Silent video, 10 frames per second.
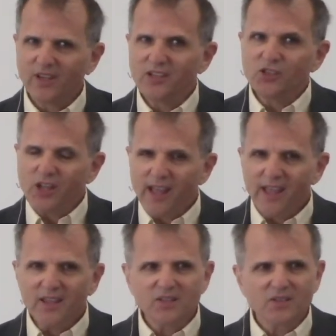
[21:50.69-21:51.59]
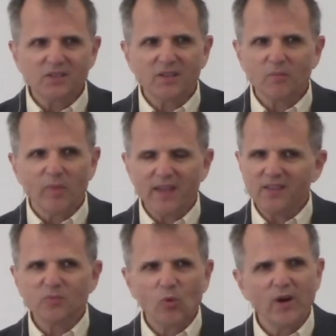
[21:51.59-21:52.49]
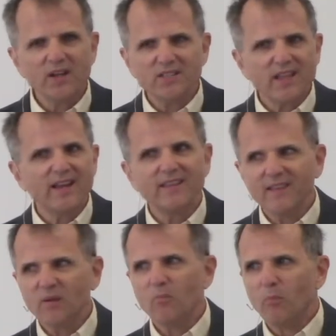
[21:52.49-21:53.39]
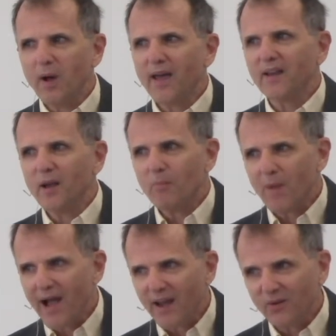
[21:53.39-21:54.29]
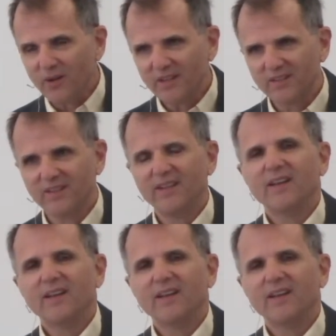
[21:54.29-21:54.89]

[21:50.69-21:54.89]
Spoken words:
And Chase, by this point, is anything but a moderate.